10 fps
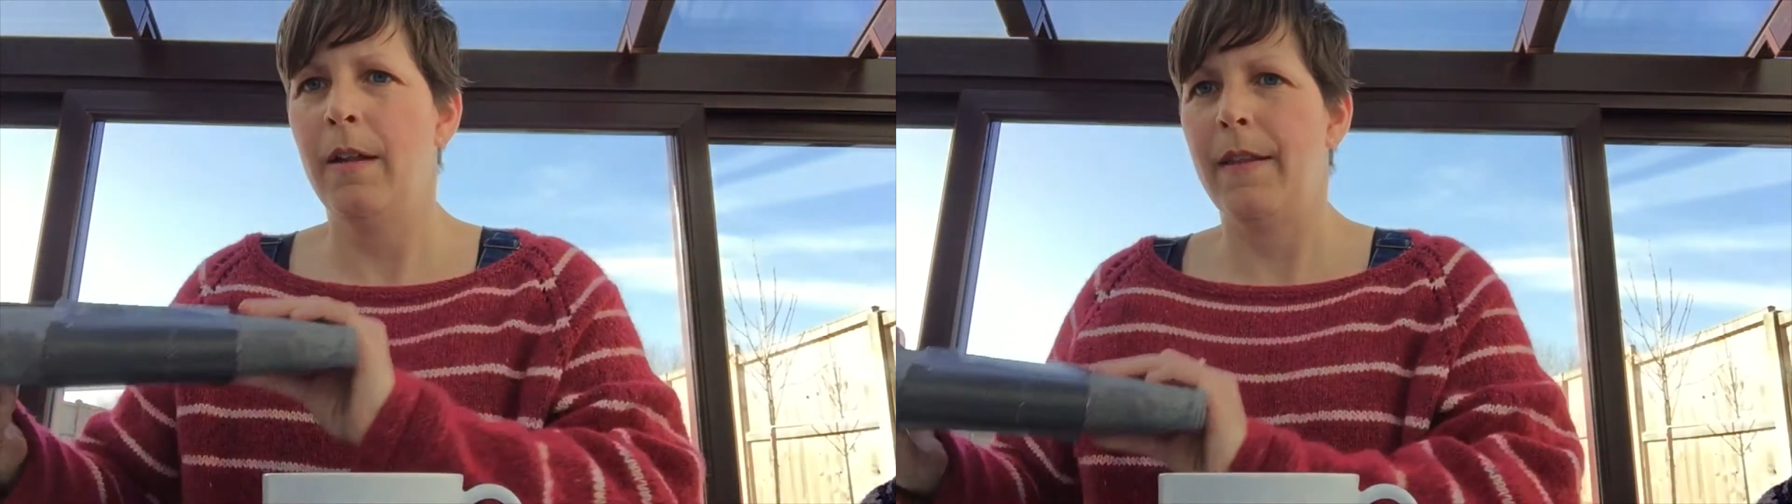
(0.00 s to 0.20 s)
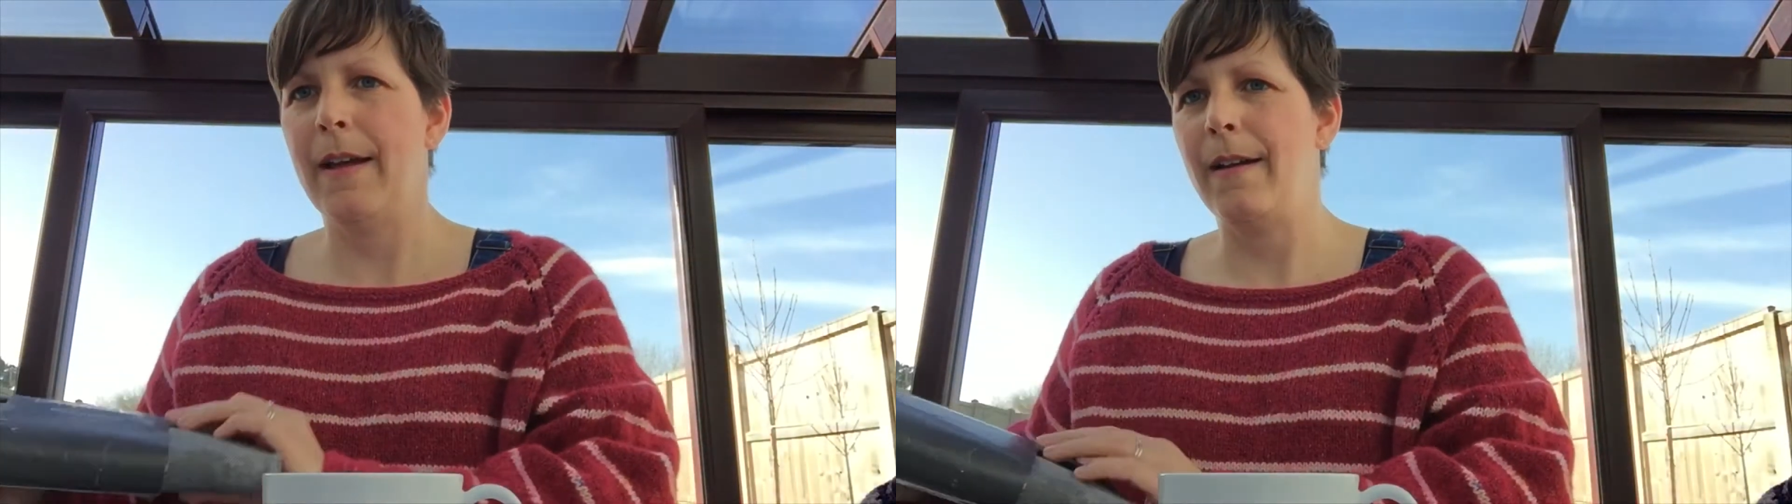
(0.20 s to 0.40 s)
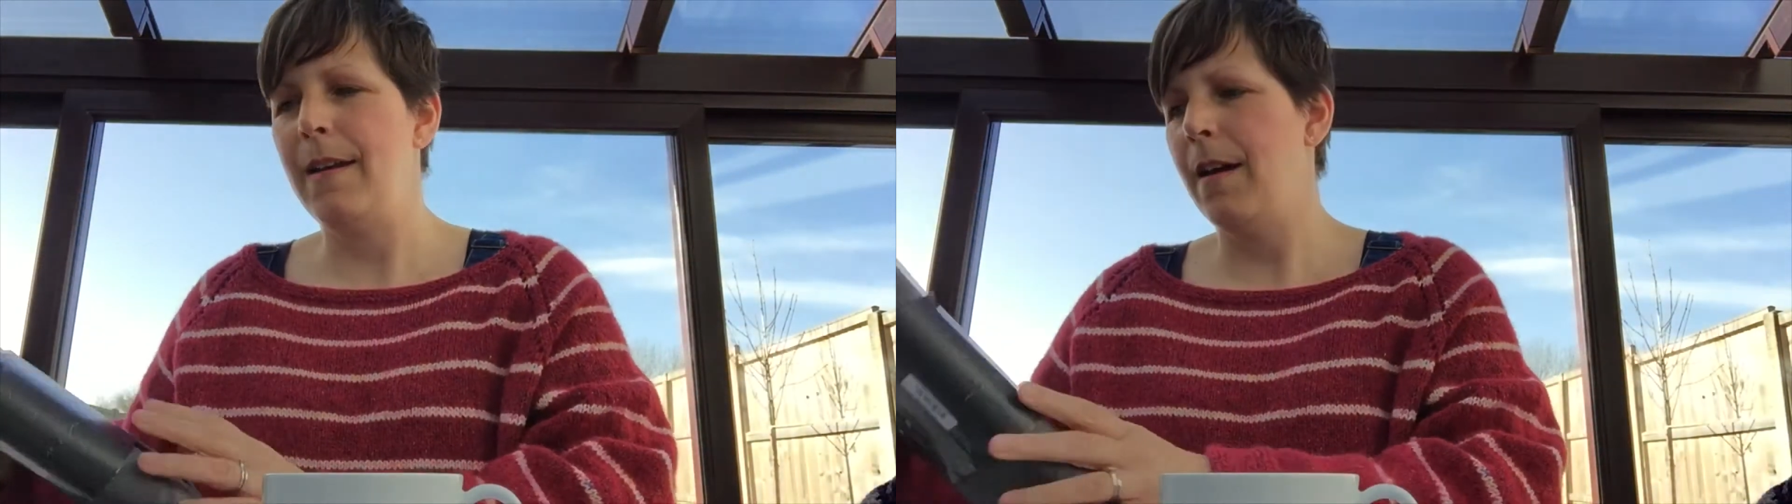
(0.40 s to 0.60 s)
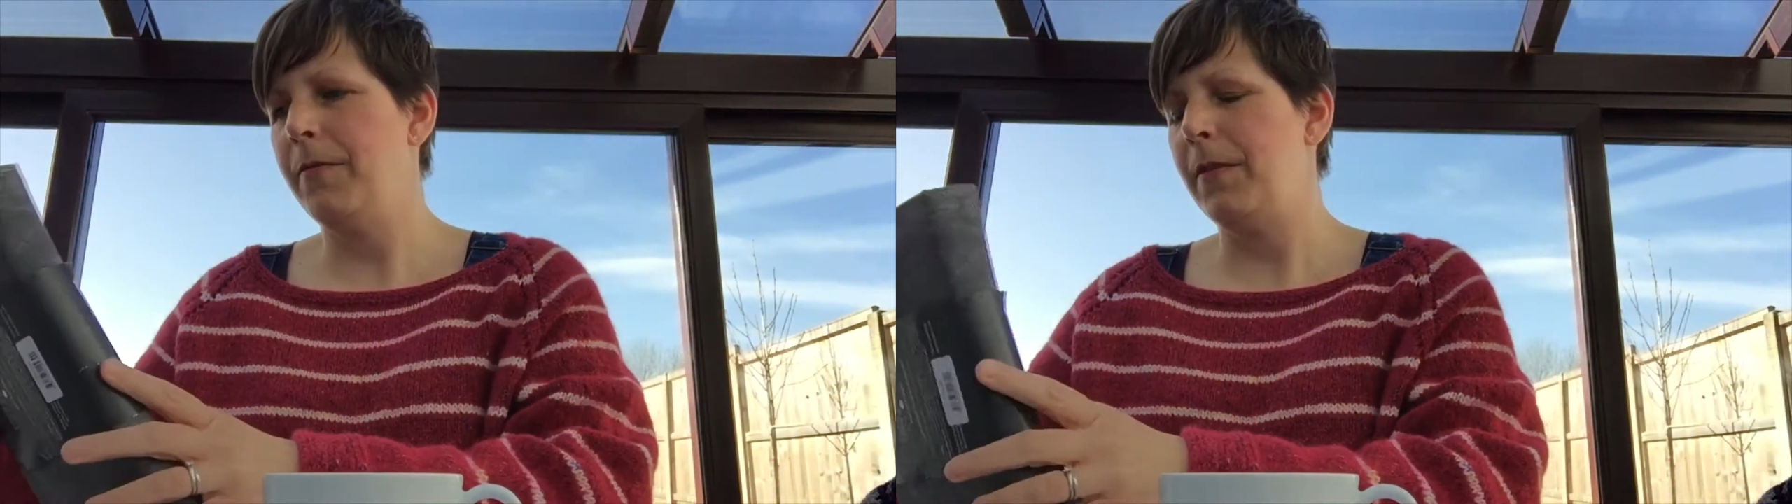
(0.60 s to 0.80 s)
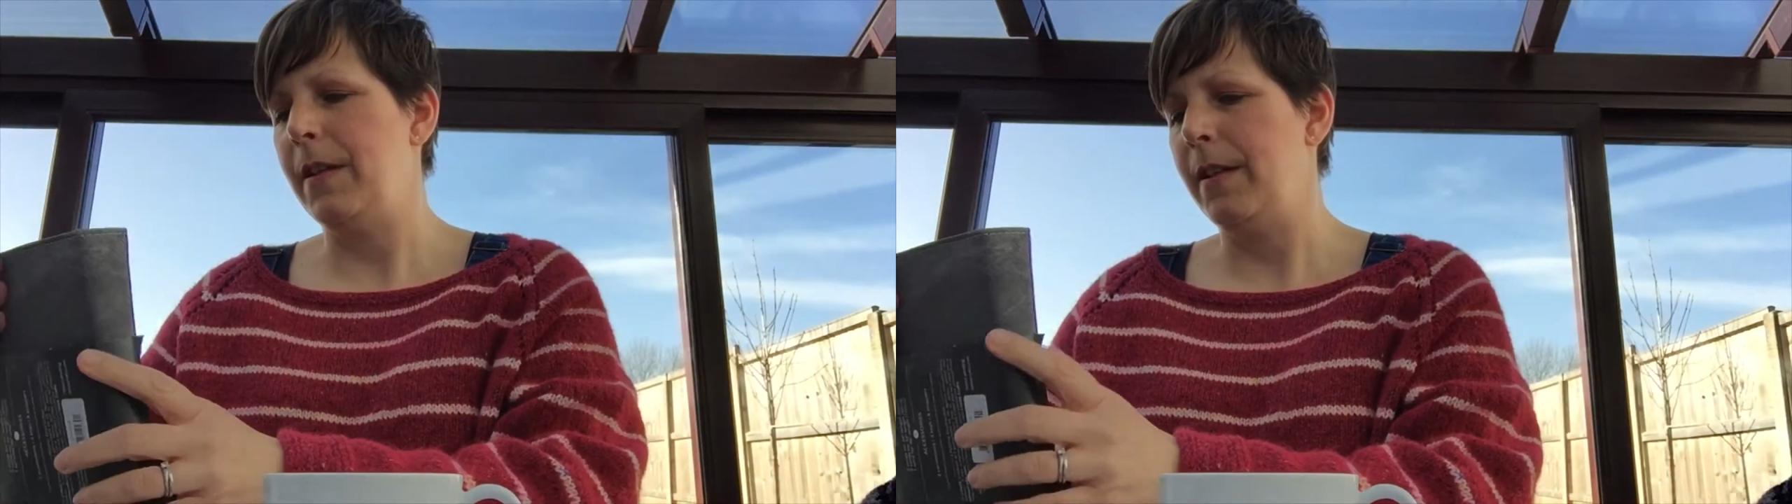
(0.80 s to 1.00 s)
They are
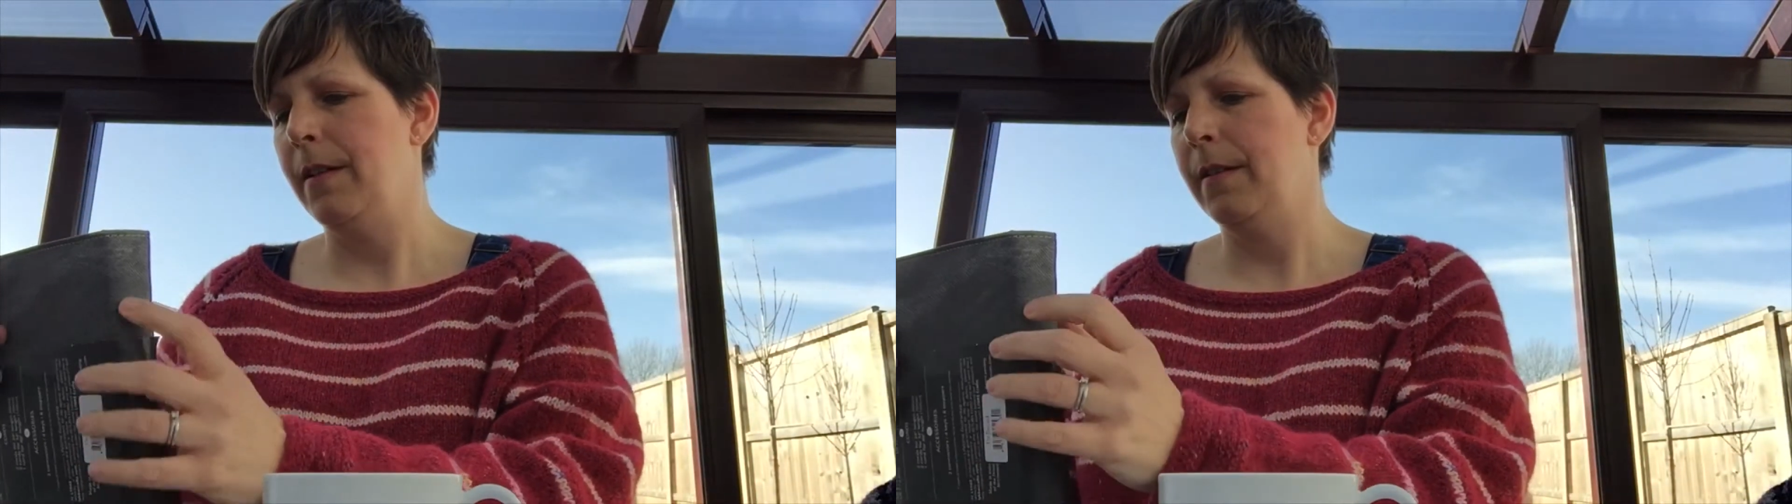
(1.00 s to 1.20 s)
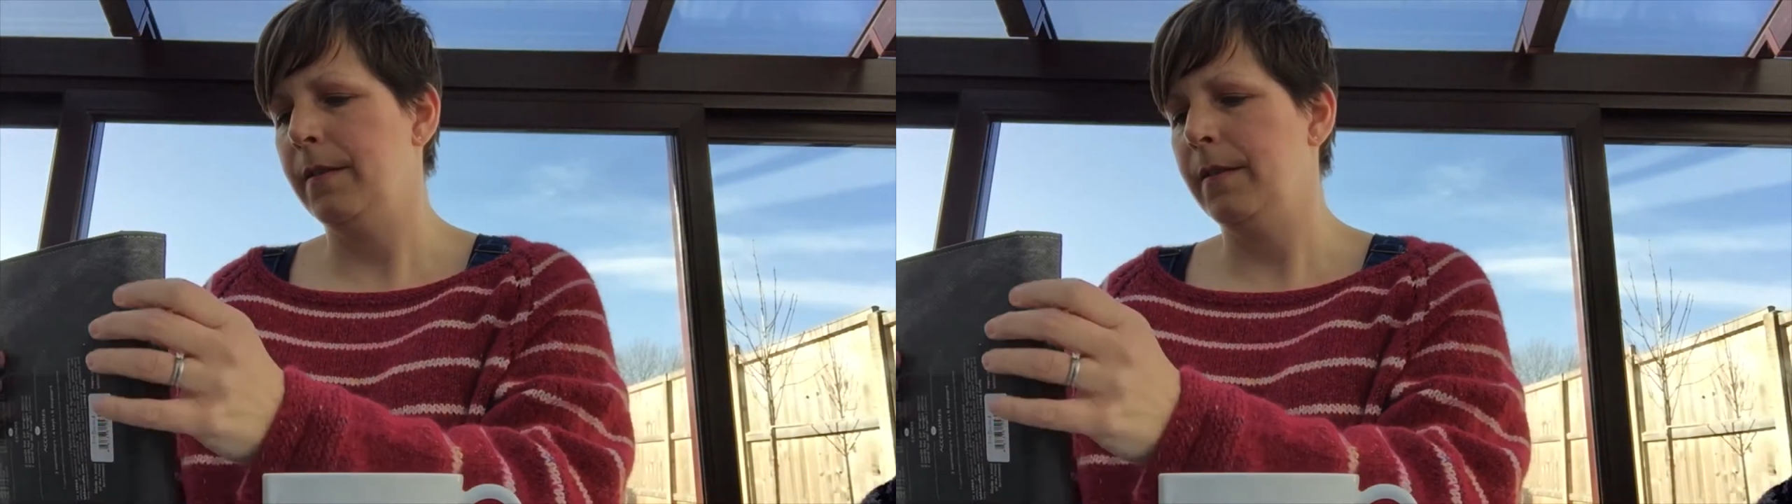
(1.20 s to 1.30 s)
lovely.